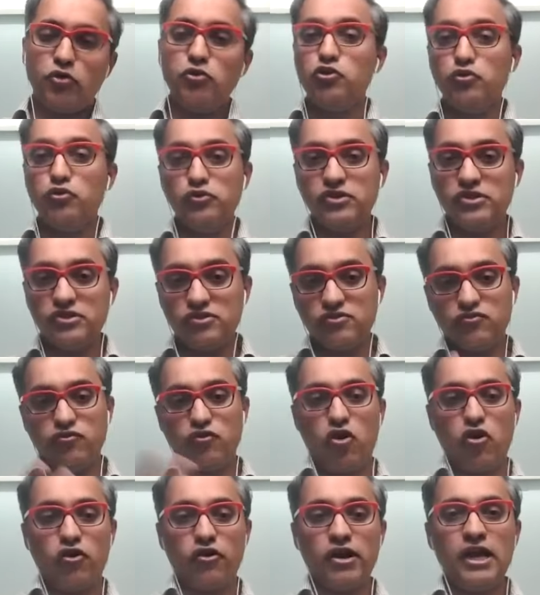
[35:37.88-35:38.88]
use
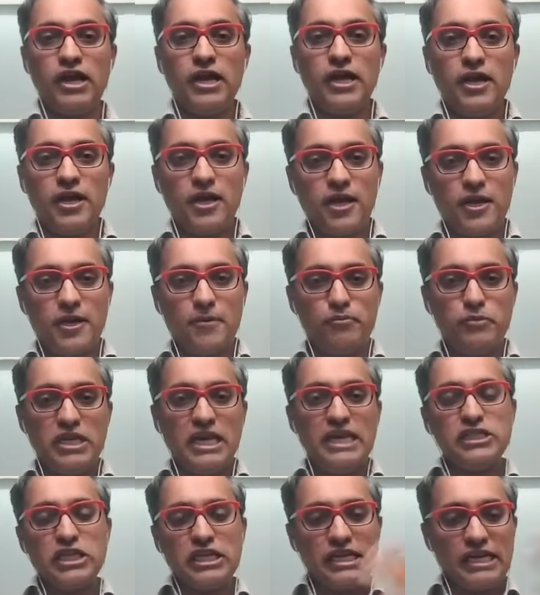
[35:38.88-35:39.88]
for
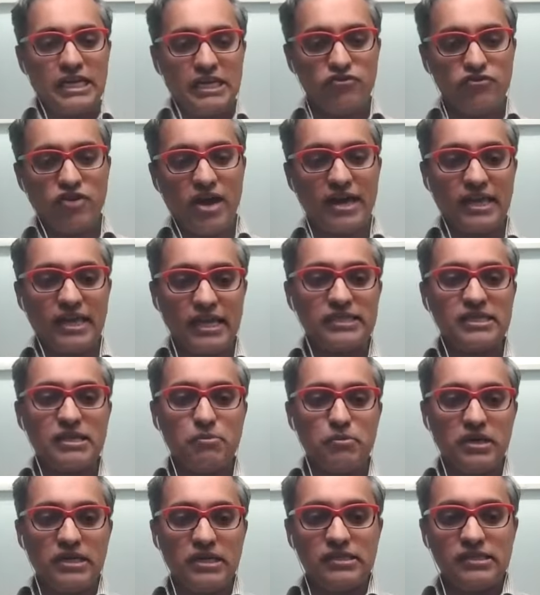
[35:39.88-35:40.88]
diligently tracking
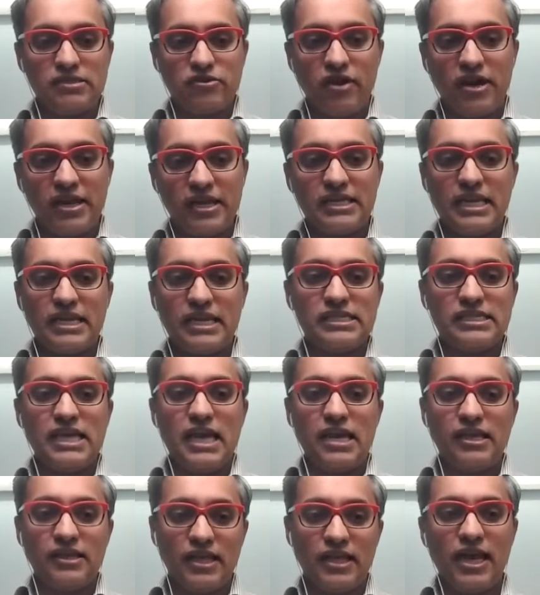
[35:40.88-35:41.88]
somebody's credit and
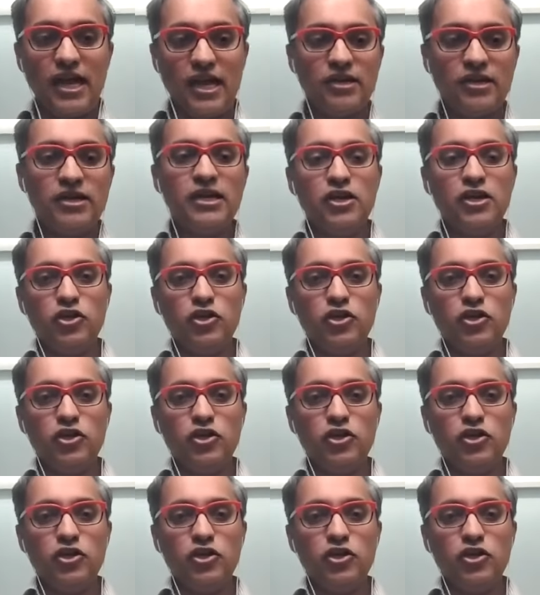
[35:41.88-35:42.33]
saying that, hey,